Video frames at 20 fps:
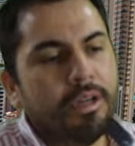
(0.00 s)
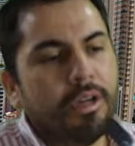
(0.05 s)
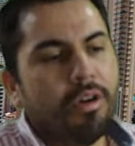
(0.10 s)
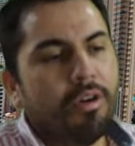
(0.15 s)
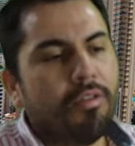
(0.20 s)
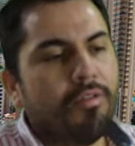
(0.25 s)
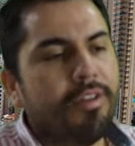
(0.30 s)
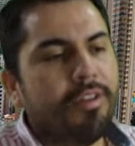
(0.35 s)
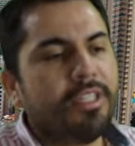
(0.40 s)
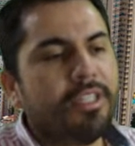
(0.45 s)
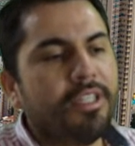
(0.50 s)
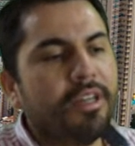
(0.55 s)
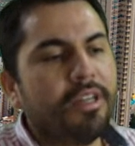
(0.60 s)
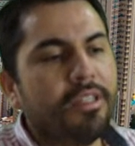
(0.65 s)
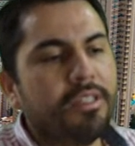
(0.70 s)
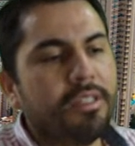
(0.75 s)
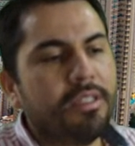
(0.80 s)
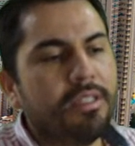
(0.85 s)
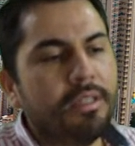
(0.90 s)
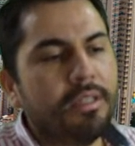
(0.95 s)

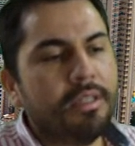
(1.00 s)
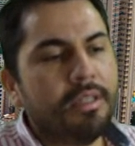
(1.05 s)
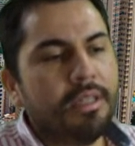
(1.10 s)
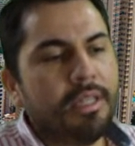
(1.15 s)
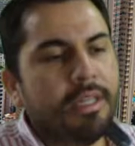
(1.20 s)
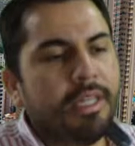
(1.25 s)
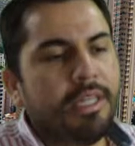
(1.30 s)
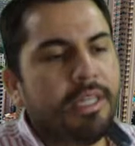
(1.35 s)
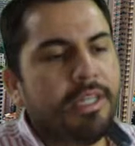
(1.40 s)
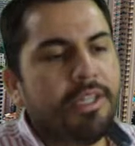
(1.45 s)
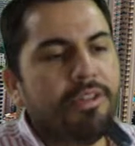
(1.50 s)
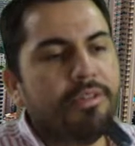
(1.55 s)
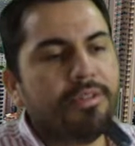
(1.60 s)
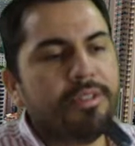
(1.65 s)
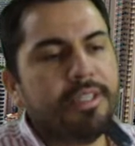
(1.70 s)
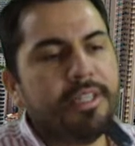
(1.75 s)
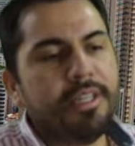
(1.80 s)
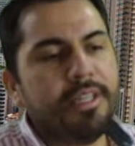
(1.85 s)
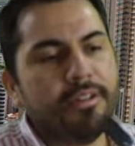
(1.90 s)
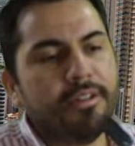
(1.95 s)
Officials in
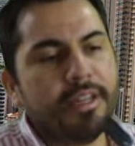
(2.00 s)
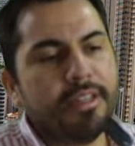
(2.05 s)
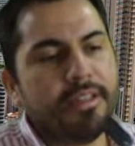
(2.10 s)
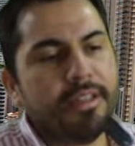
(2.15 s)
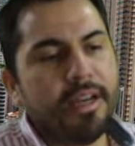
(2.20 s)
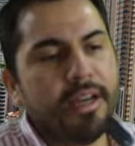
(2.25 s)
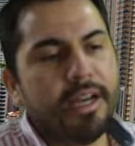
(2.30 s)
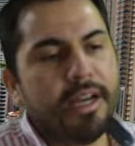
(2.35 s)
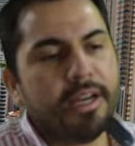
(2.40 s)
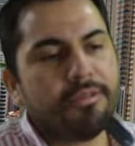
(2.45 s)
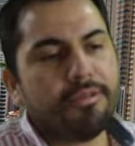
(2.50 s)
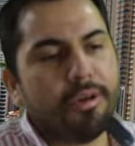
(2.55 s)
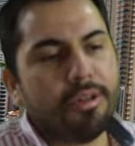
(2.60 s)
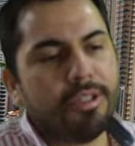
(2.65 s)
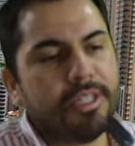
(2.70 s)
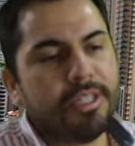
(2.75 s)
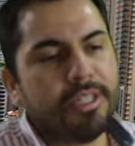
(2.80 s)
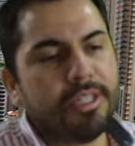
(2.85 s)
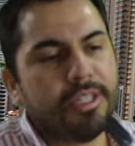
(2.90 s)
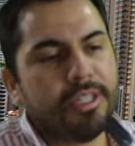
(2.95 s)
New Zealand and
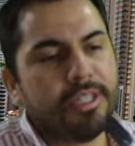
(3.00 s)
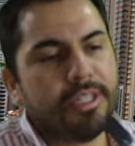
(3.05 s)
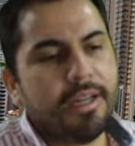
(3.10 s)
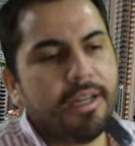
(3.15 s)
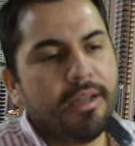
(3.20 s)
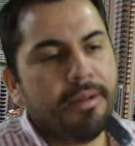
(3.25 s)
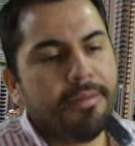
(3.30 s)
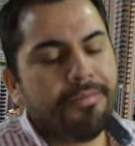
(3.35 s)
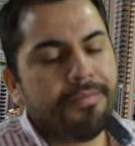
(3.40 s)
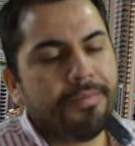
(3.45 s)
Russia